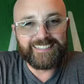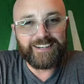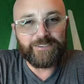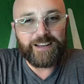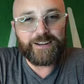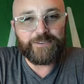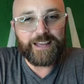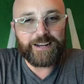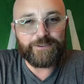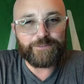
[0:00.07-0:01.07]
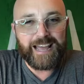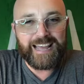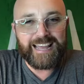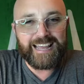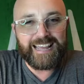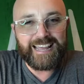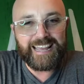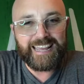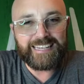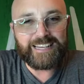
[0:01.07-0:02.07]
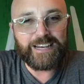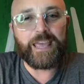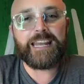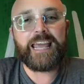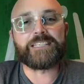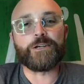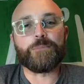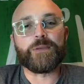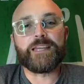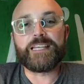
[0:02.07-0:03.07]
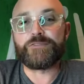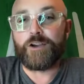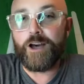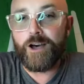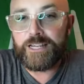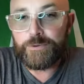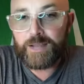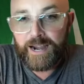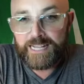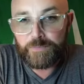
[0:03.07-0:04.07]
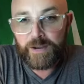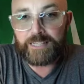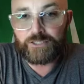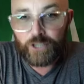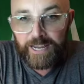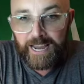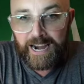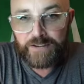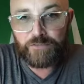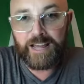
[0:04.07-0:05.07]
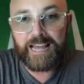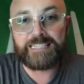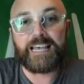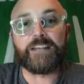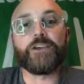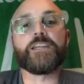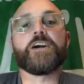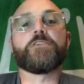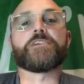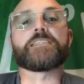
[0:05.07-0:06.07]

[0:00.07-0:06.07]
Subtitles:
All right. Okay, next up is for all you Carlsberg diehard fans. And I know there's